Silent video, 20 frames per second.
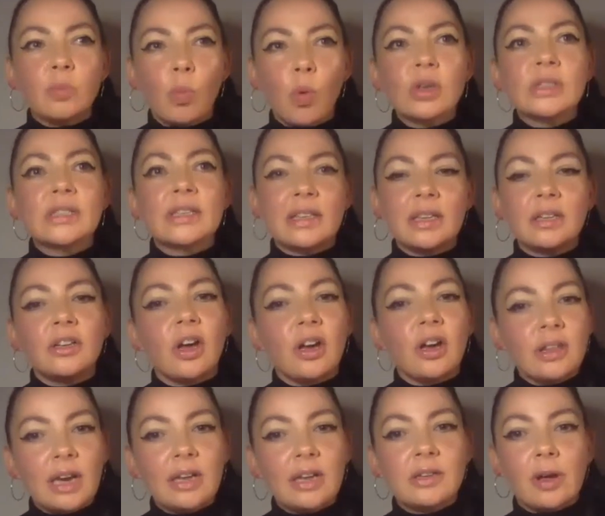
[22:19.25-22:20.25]
Was it that now
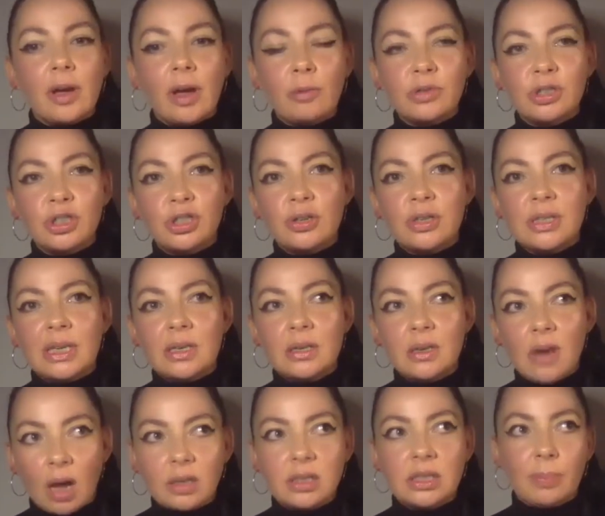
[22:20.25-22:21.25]
that I was choosing
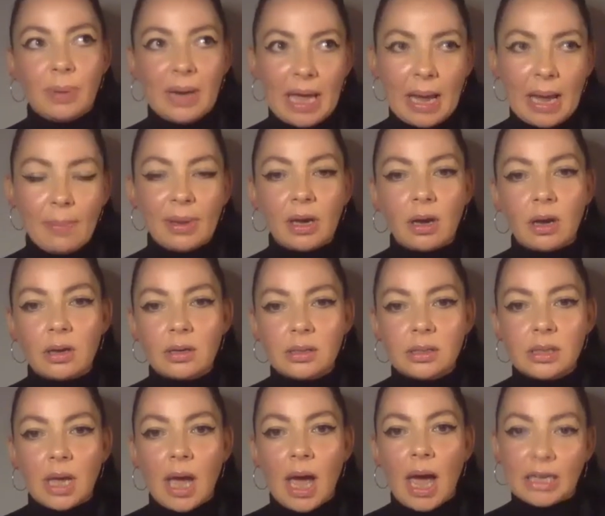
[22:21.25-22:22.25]
not to play
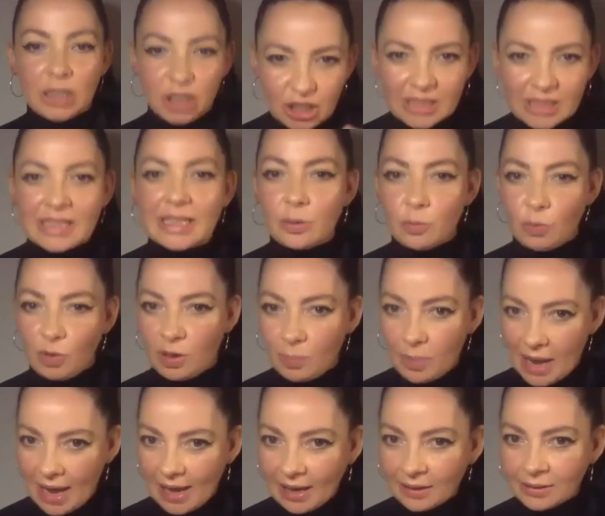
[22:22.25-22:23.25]
because I just didn't want to
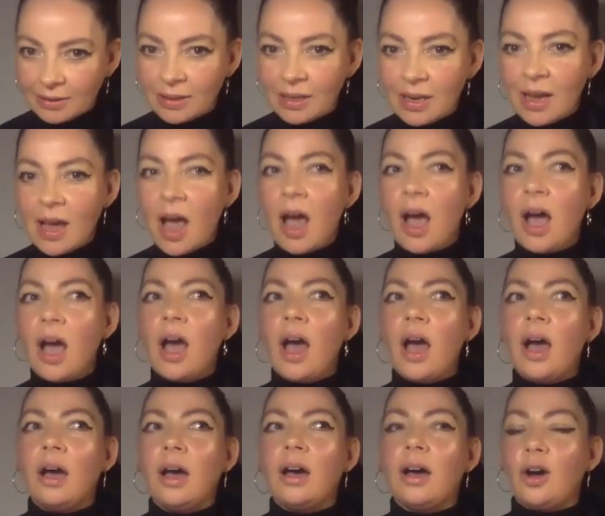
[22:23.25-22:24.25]
play?
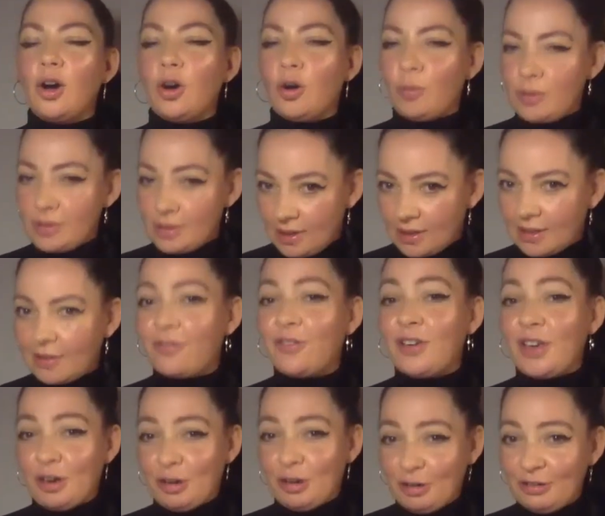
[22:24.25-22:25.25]
Or was it the
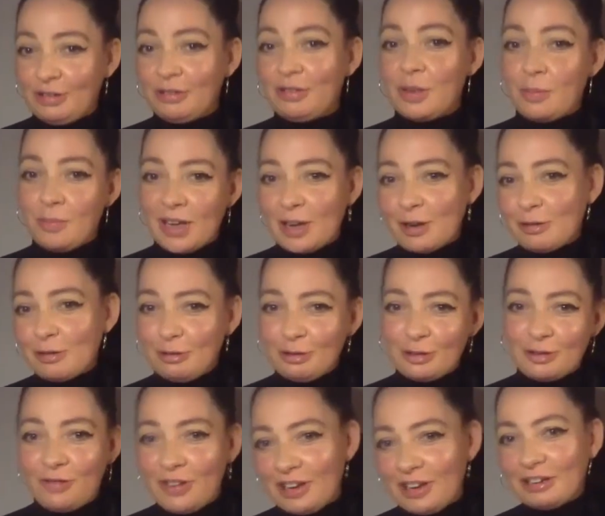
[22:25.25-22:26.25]
fear, the big
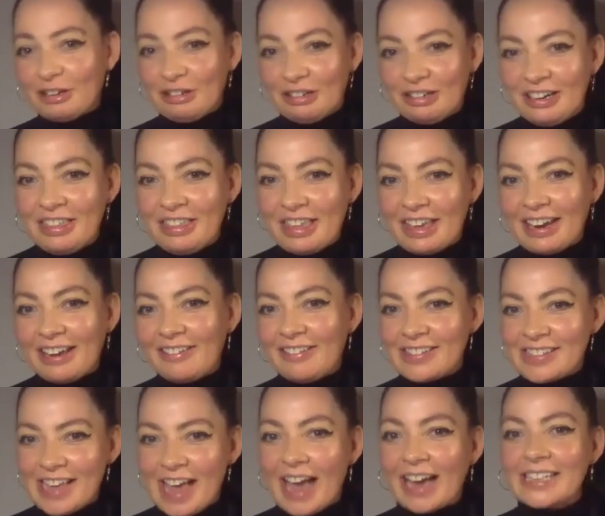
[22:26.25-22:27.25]
old fear that I
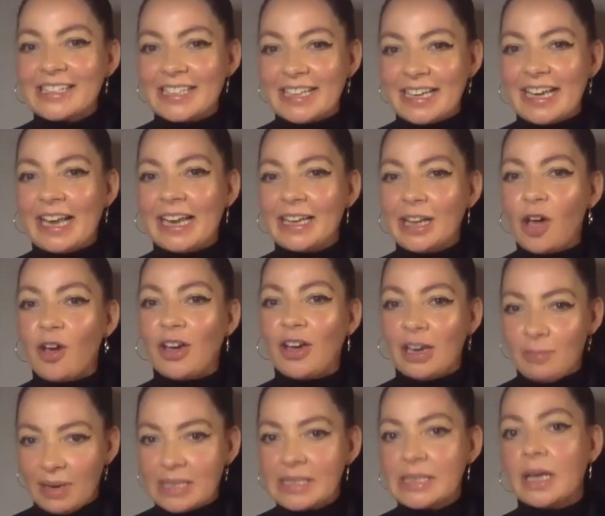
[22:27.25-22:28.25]
was actually
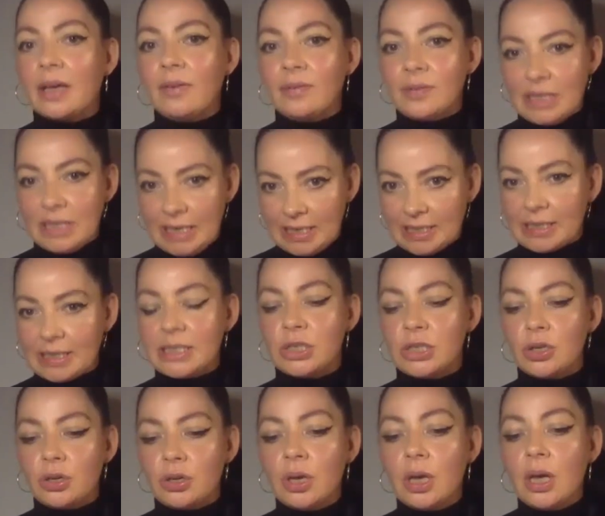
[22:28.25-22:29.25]
allowing myself to listen
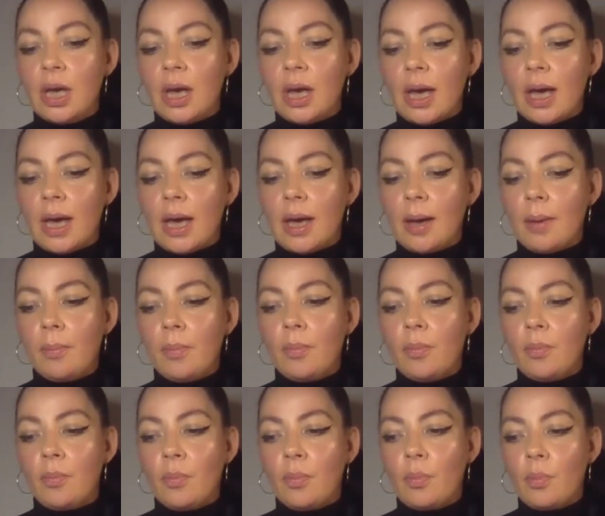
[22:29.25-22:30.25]
to?
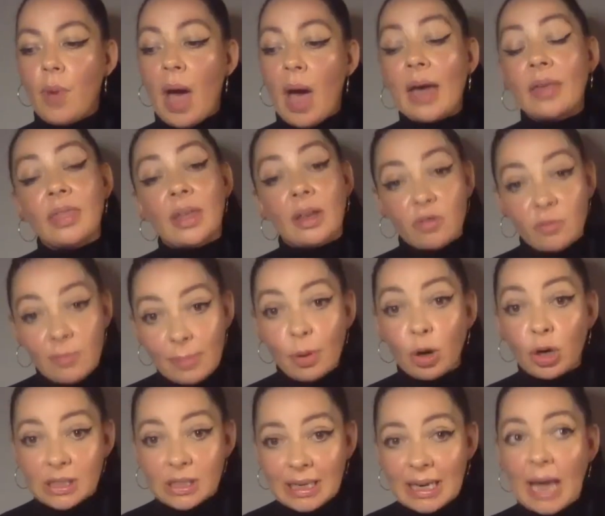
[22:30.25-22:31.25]
Um, I think for me
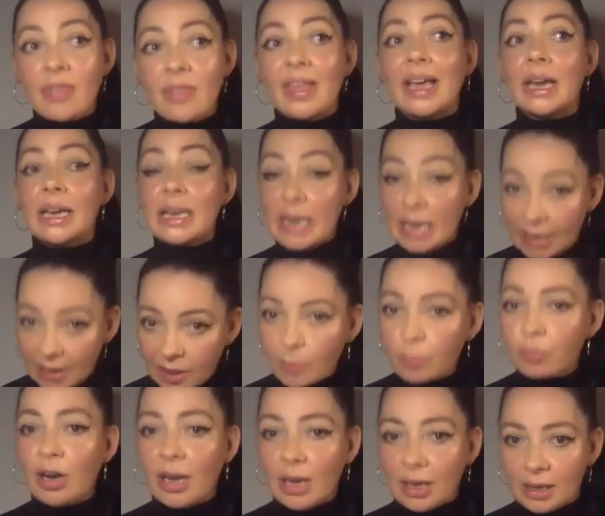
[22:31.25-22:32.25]
personally, I think I needed the
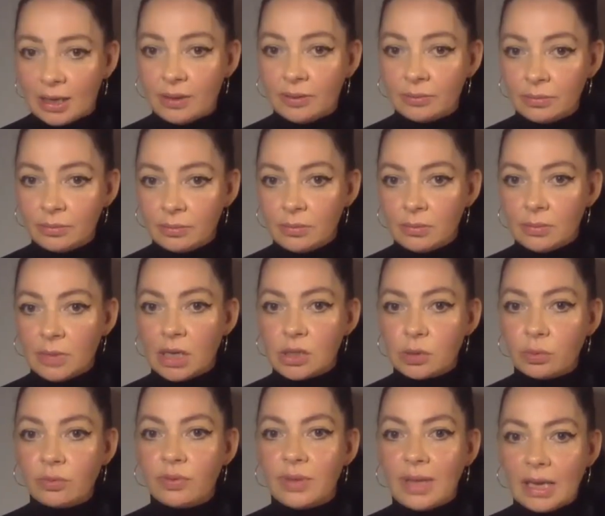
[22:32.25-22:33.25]
break. I
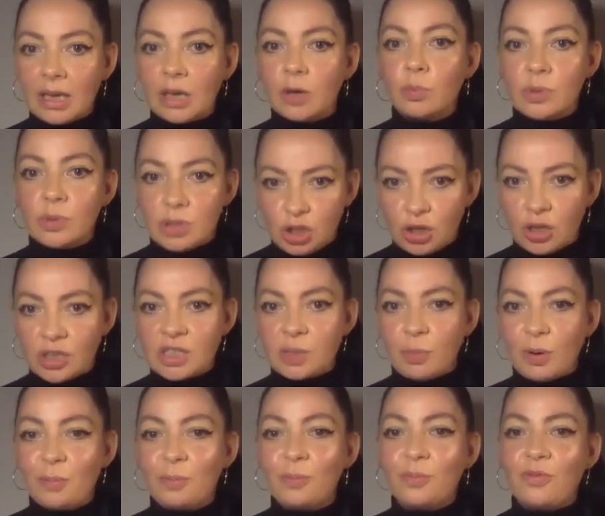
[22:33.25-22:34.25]
don't think it was just
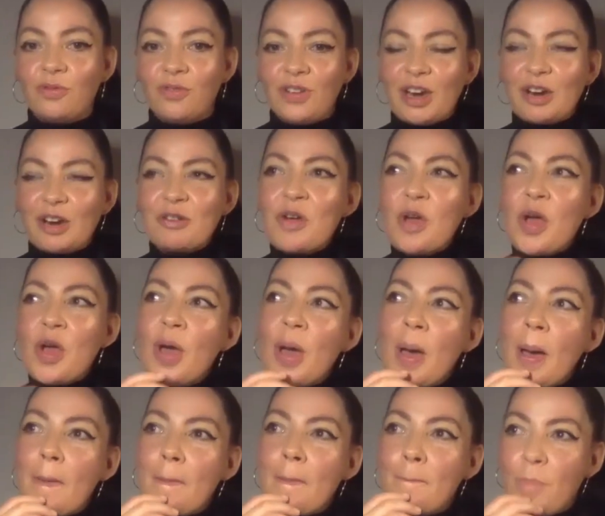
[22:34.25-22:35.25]
about fear,
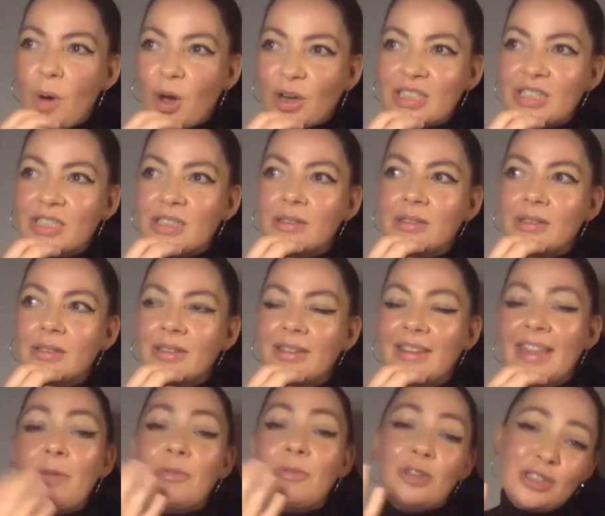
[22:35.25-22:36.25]
but
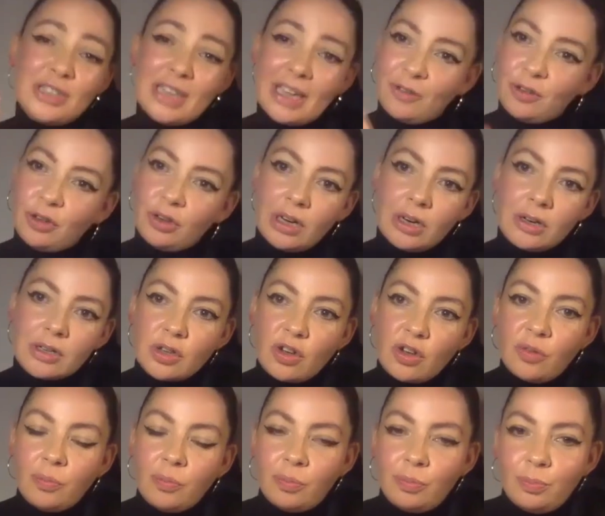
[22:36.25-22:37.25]
then when you take a few years
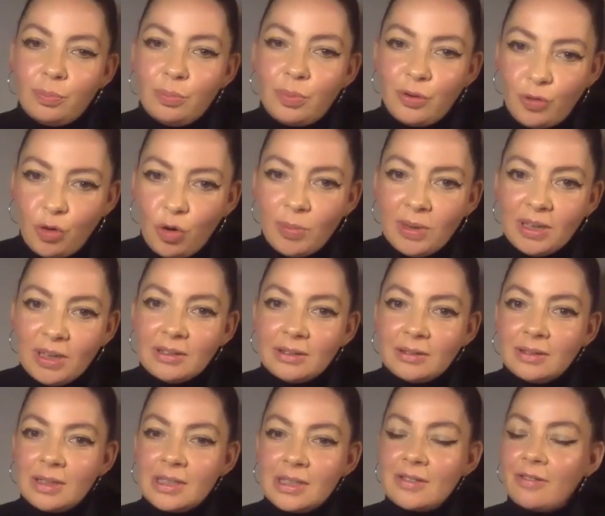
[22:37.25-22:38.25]
off performing,
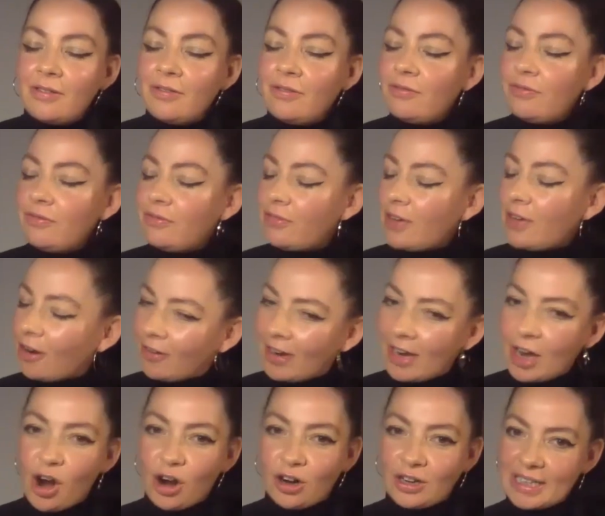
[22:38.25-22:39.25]
it's very
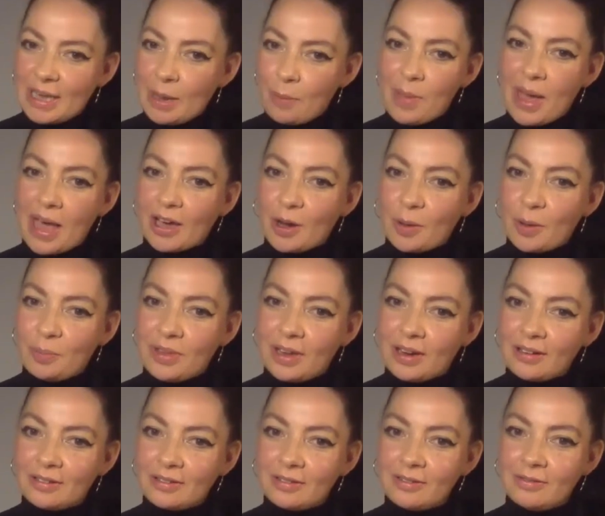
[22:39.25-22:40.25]
hard to get back up
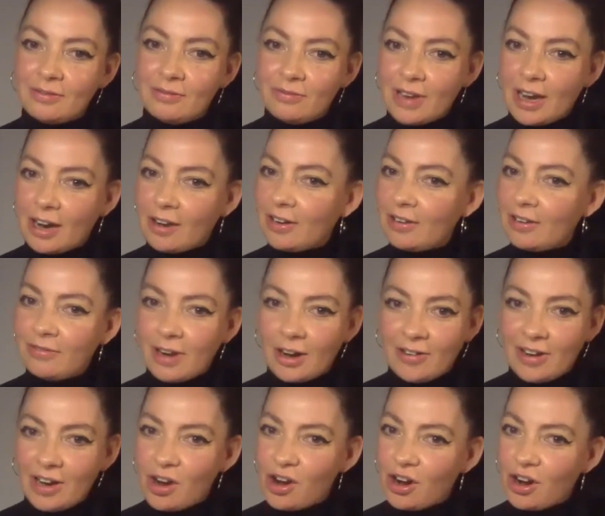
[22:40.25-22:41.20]
there. Yeah. Very, very.